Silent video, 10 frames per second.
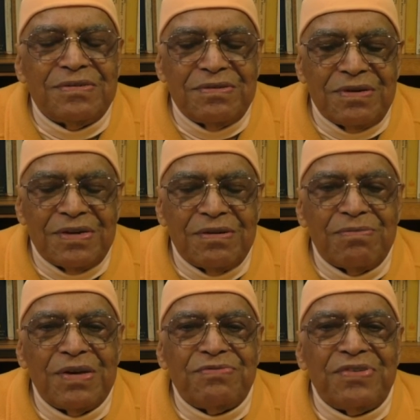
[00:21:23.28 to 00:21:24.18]
One of
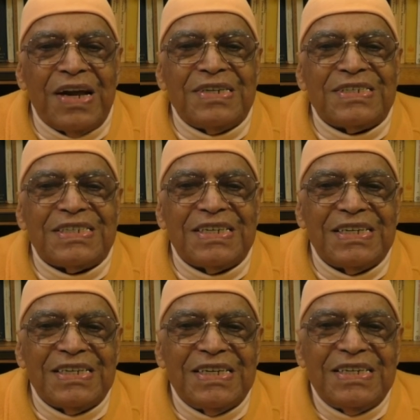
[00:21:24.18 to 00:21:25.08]
my friends
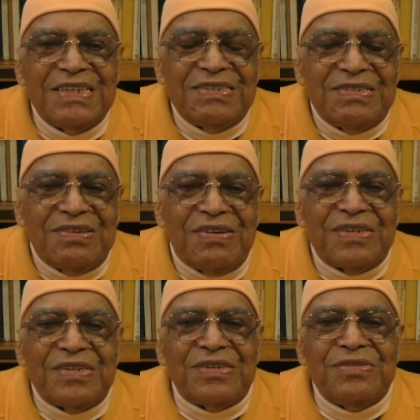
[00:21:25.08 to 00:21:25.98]

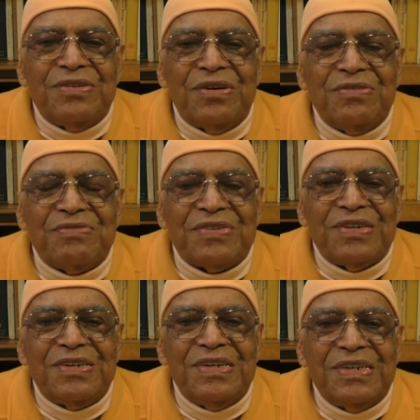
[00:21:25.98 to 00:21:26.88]
wanted to know if
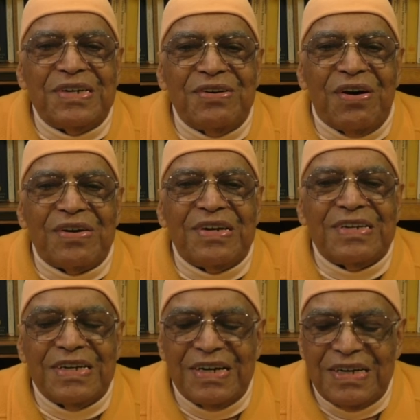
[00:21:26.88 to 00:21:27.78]
God
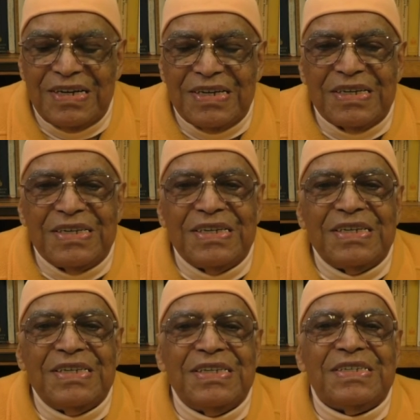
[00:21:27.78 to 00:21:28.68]

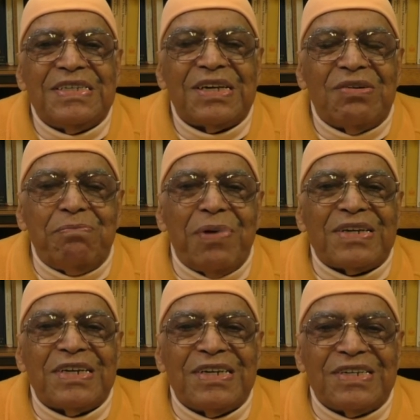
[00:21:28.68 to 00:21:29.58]
is
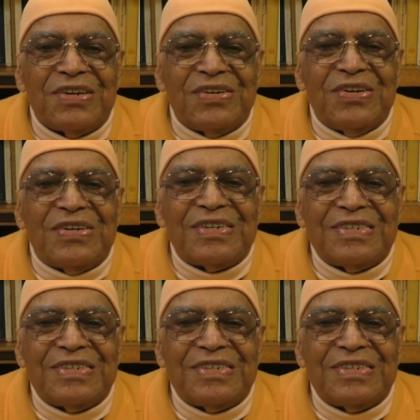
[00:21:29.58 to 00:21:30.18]
compassionate or not.